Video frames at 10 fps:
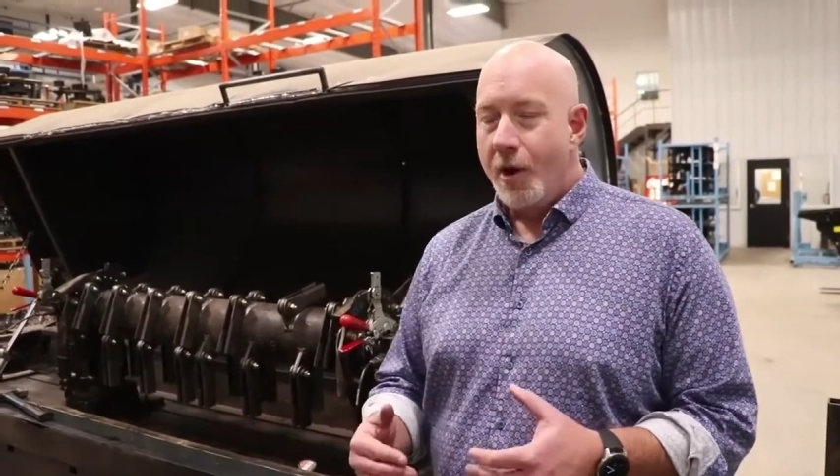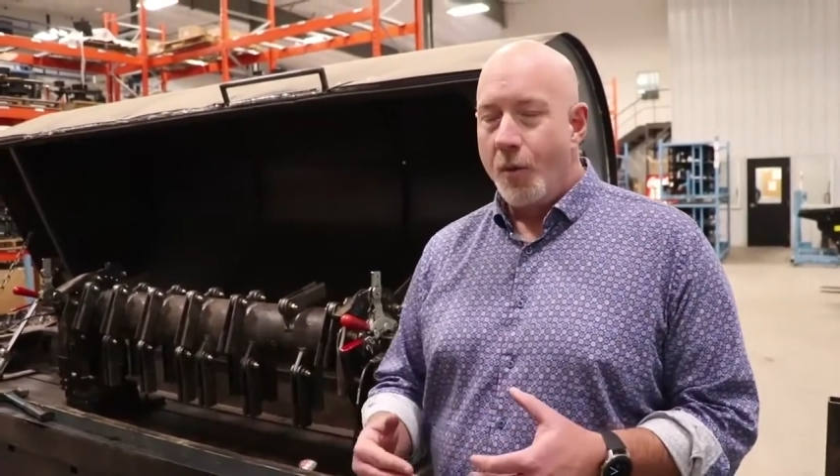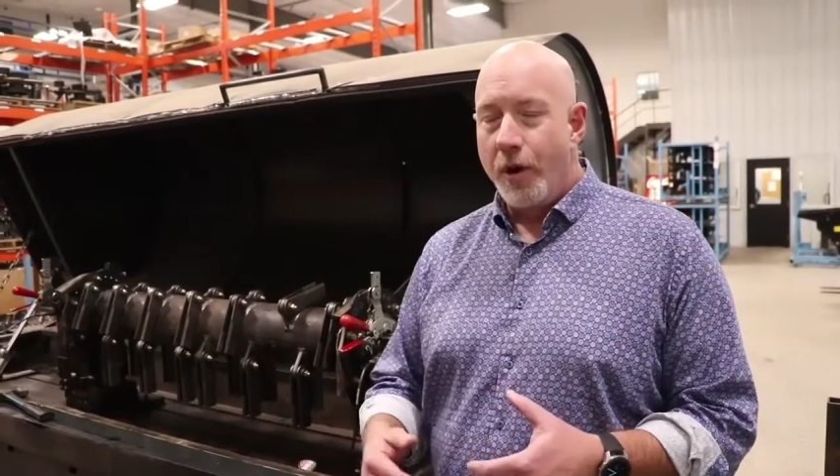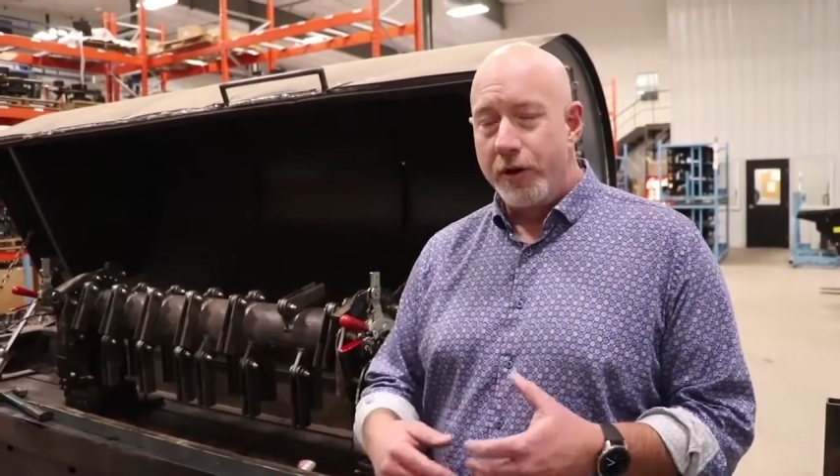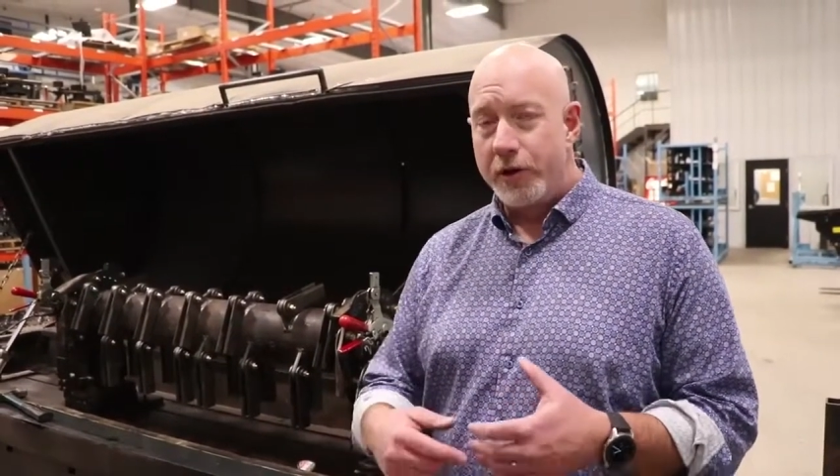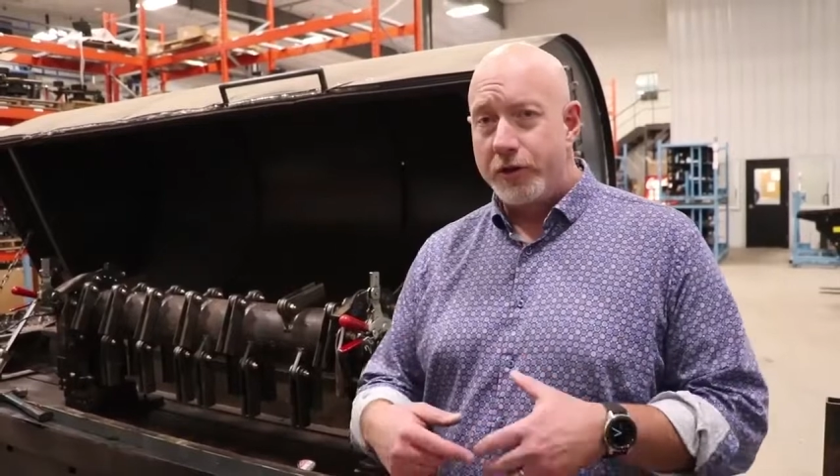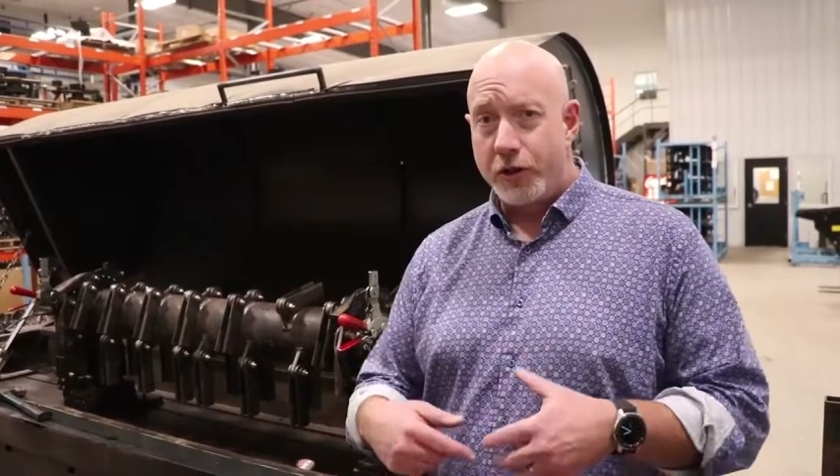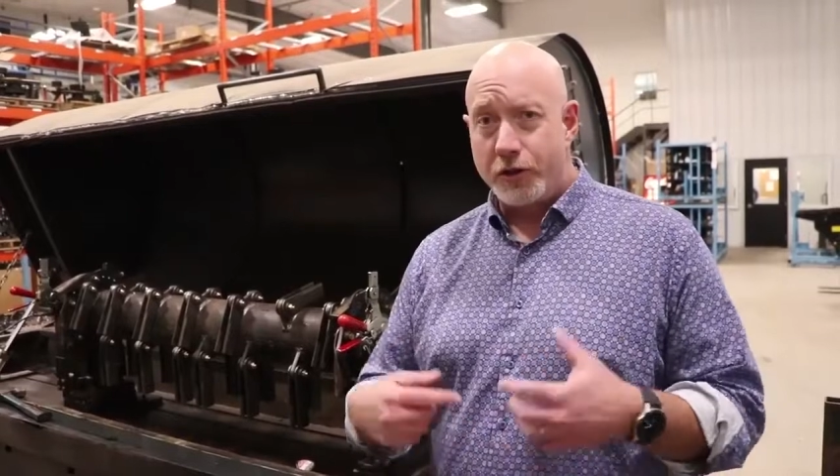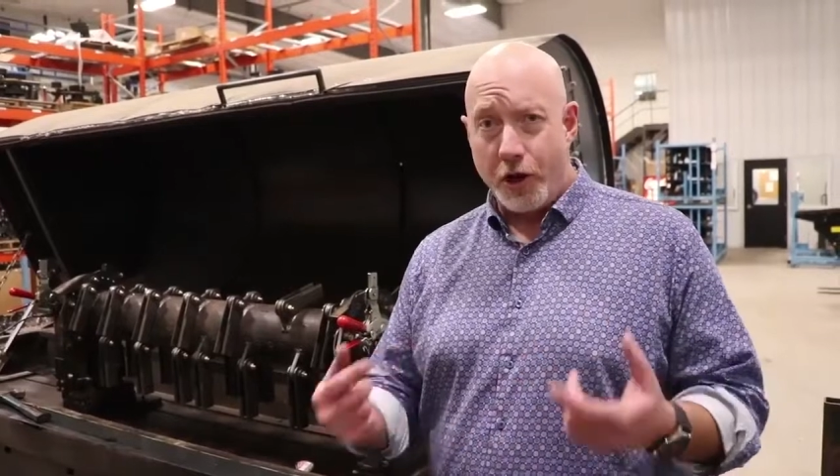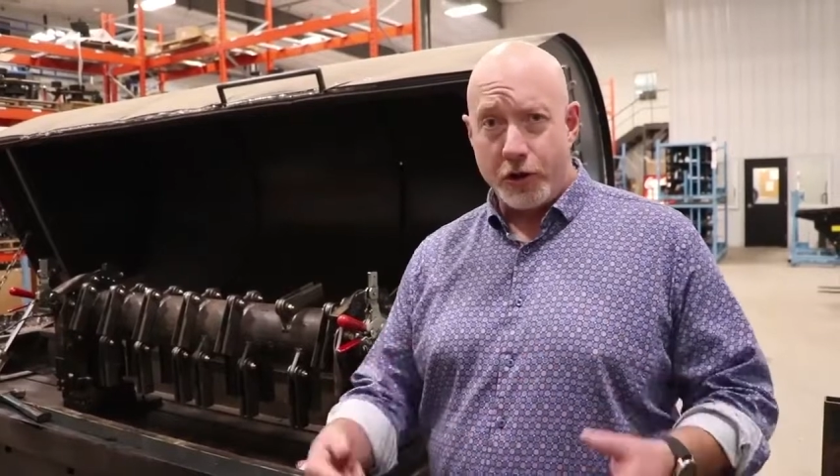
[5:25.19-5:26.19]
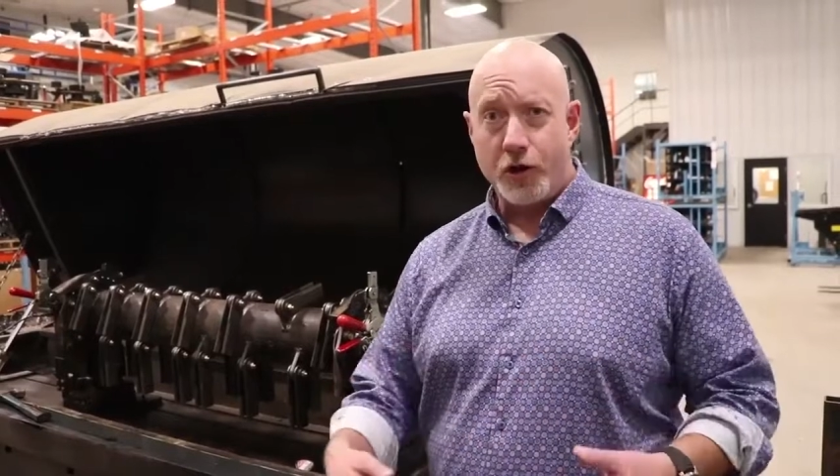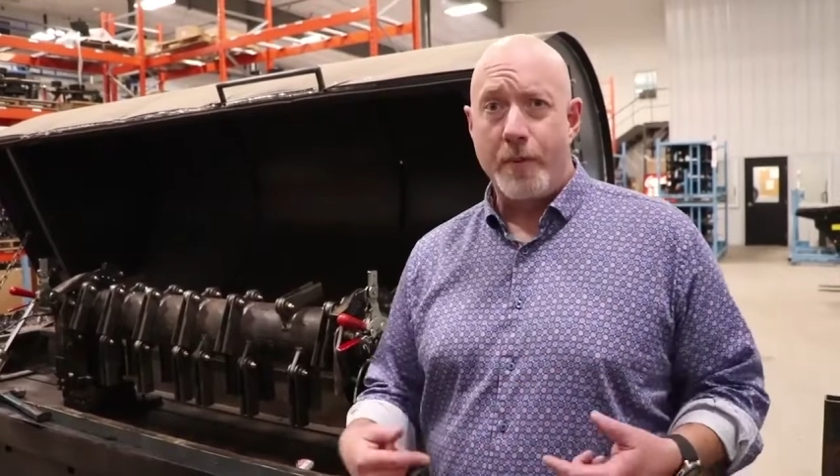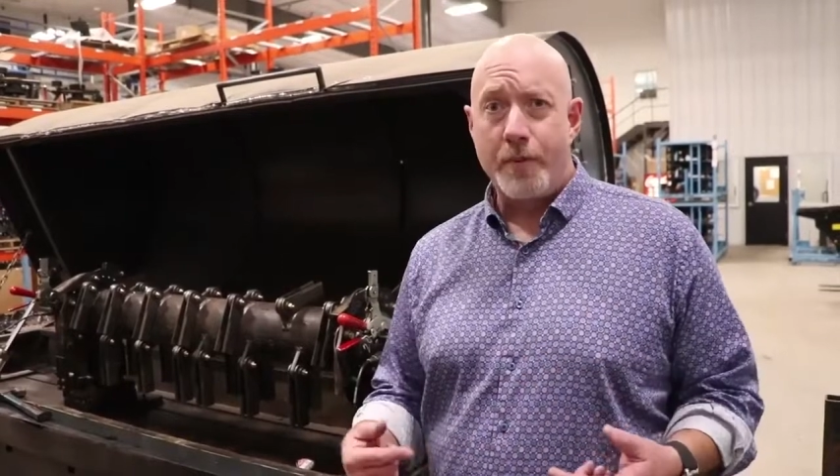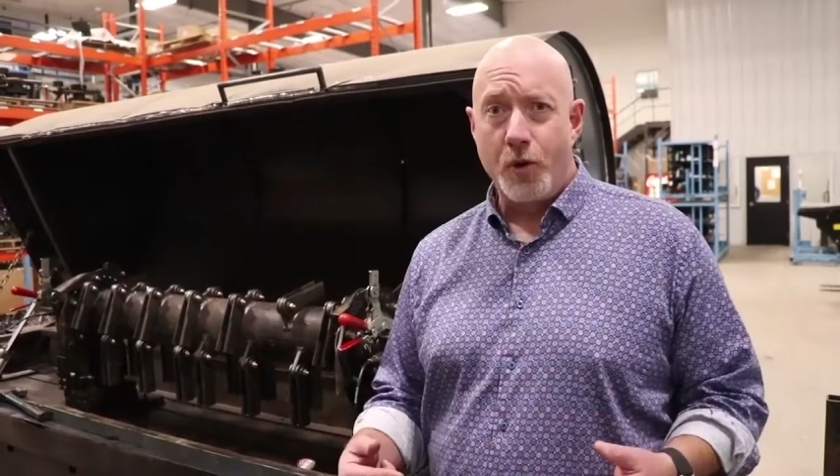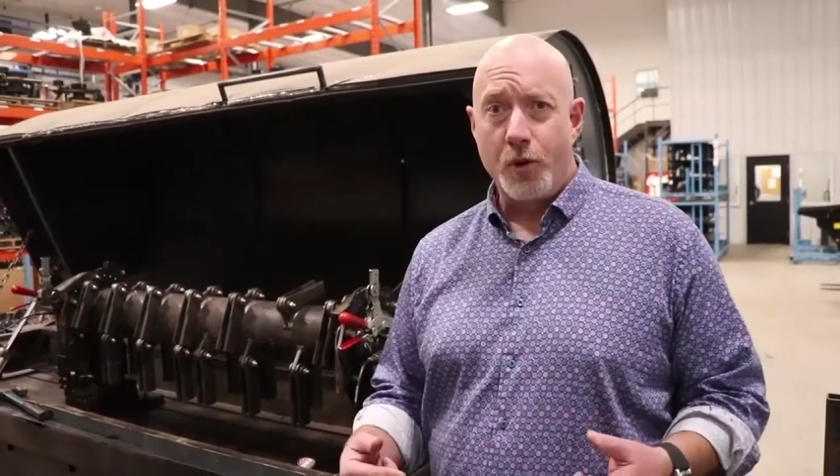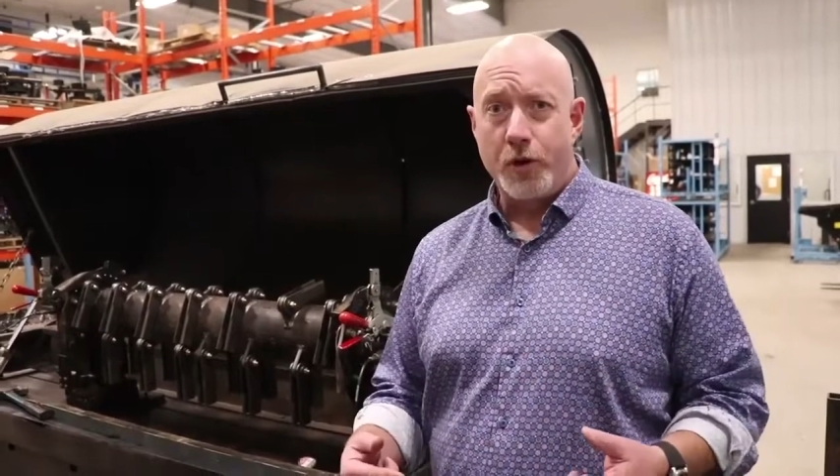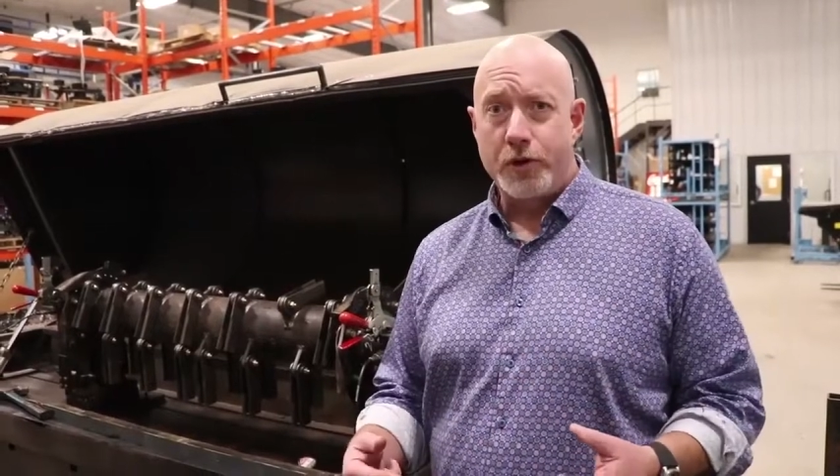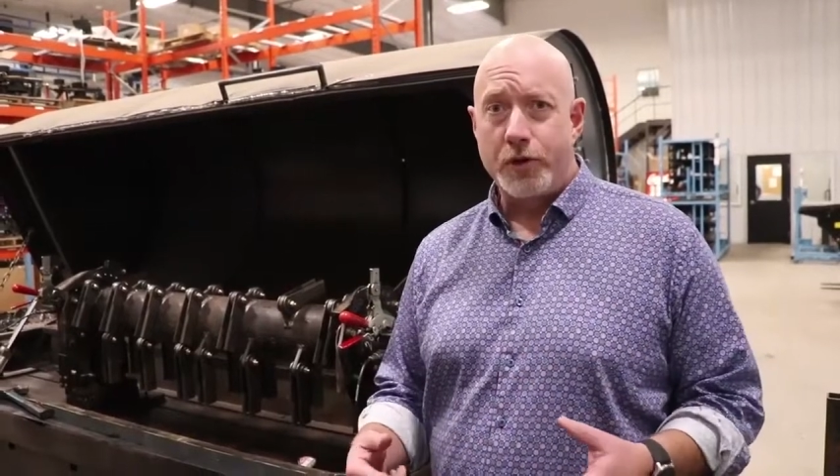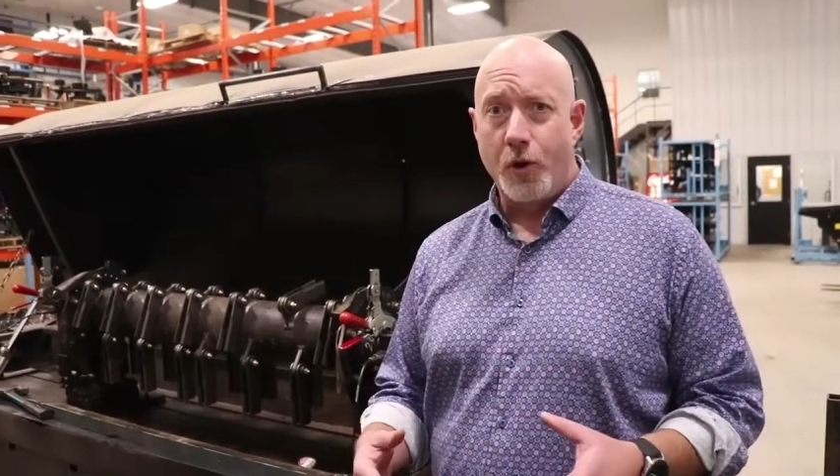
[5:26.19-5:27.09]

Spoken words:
whether it's our straw chopper rotors